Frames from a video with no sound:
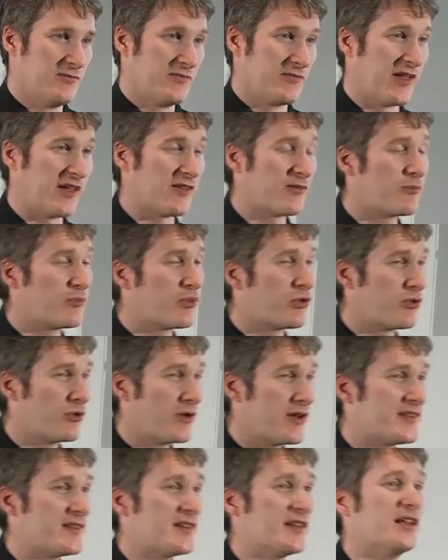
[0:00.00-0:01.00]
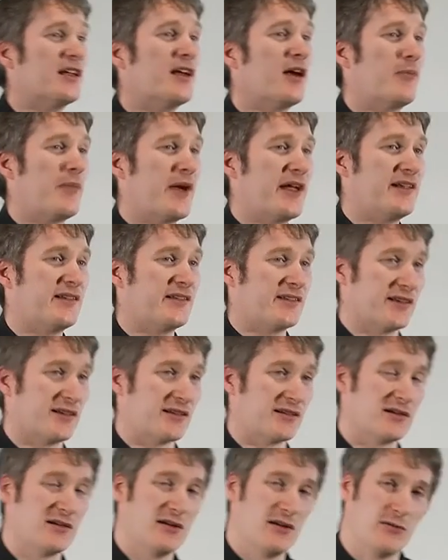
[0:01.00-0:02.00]
That's pretty
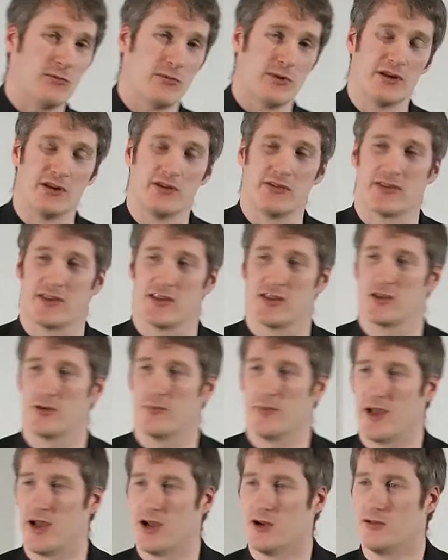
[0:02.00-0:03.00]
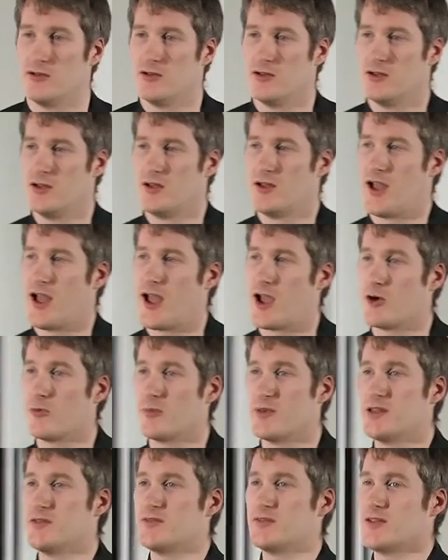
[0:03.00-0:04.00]
amazing when you think about how
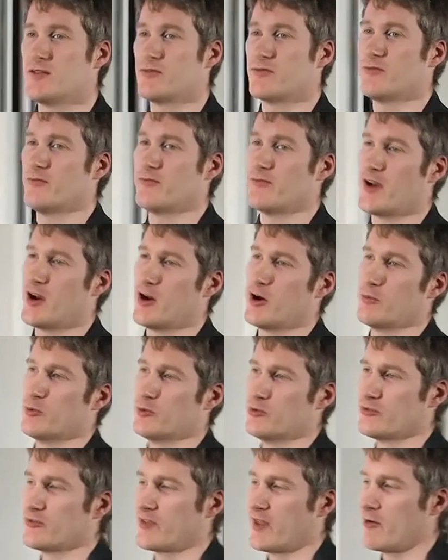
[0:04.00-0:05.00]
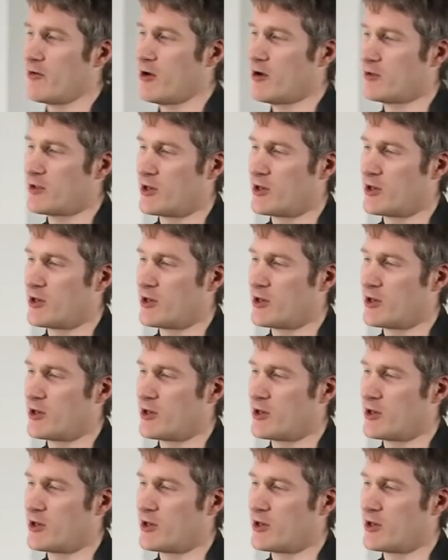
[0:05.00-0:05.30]
many different variables there are.